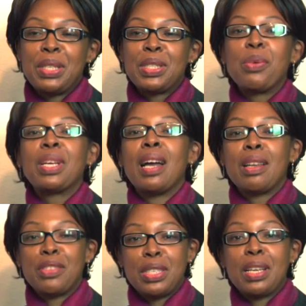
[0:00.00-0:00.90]
So we
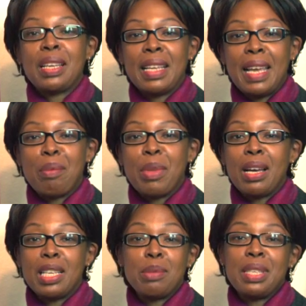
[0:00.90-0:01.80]
kind of started again,
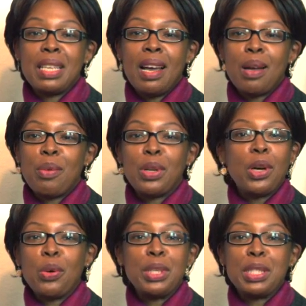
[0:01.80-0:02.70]
my husband and I. We're
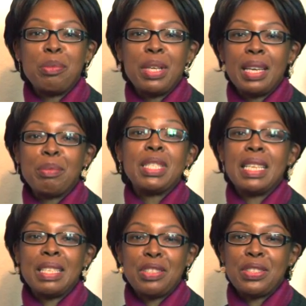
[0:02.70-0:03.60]
not going to be empty
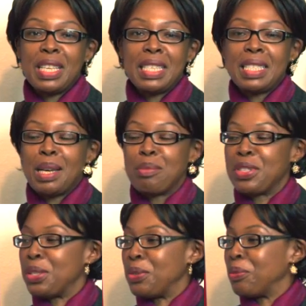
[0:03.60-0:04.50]
nesters anytime
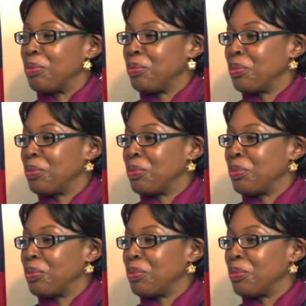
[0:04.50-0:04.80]
soon.